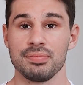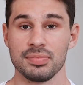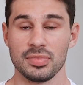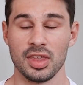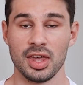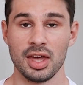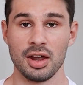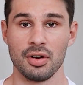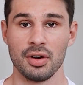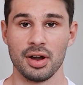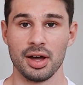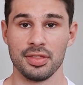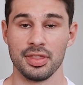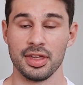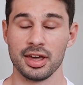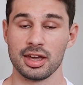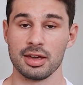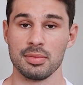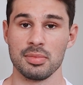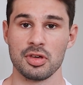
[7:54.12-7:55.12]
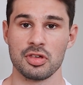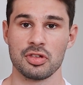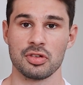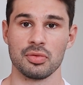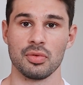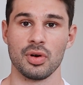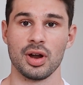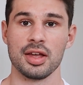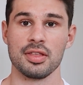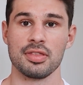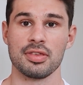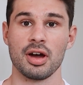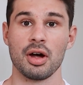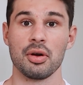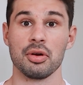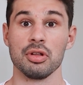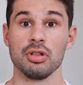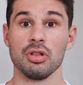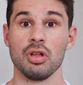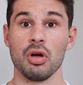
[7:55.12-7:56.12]
their commission rates are
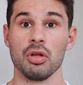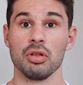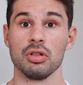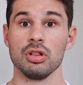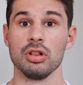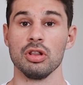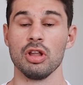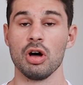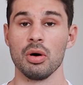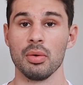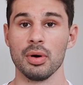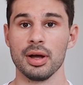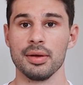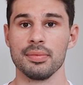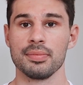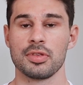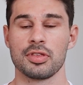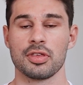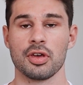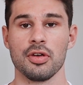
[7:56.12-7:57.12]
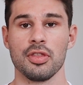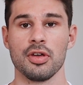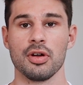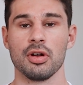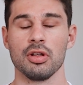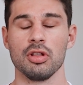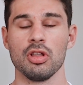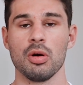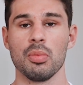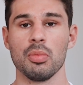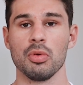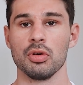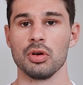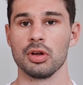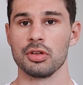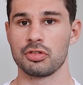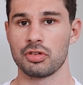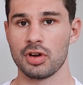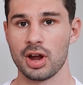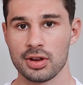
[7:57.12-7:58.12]
a lot lower. So they're a lot more
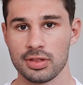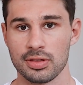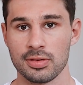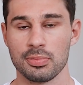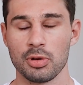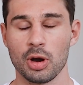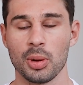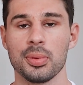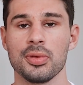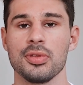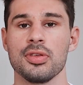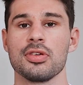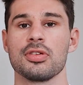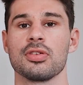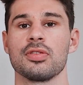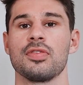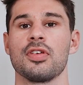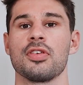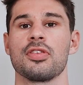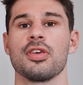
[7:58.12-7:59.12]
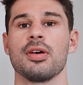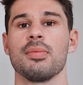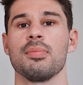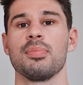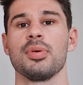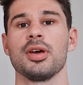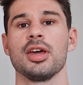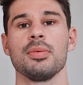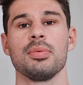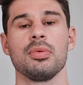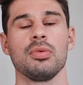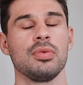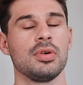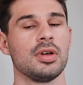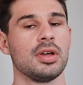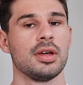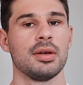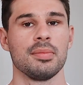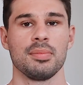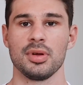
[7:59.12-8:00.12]
attractive proposition for some people,
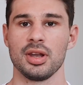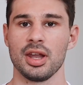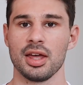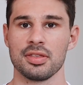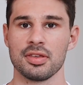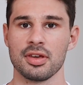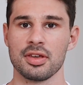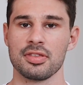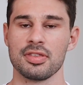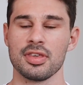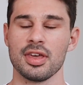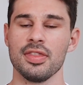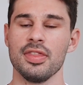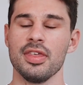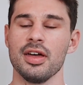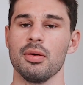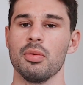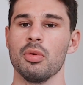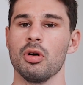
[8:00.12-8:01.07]
but as I said, there